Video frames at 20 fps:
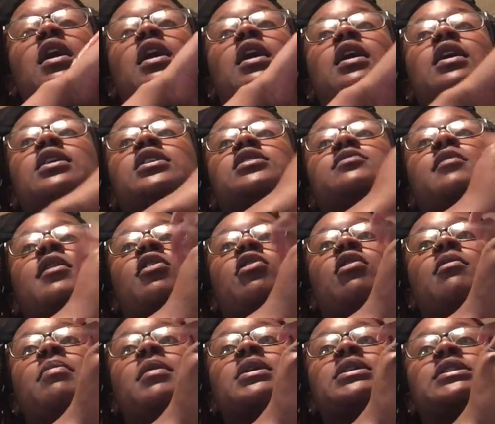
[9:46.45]
because my
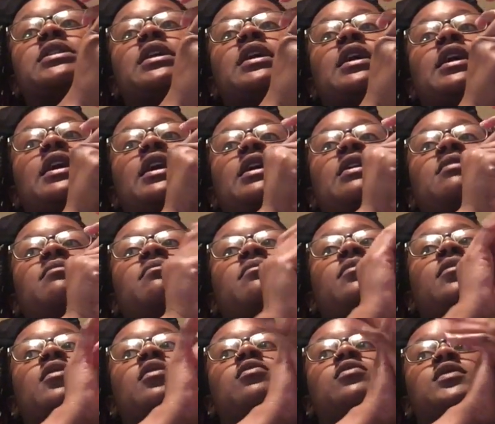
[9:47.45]
grandpa said he
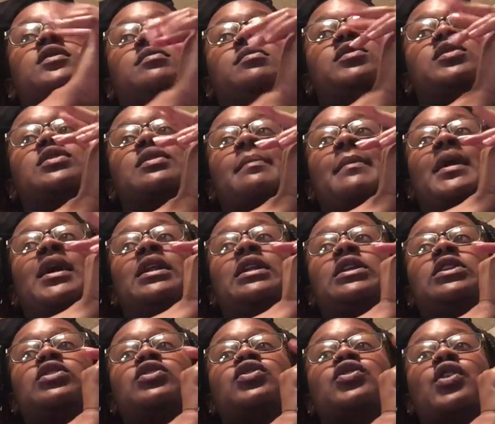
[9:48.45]
going to send me some
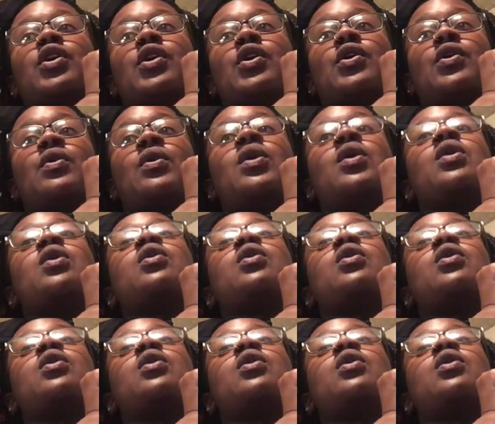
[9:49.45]
money, so,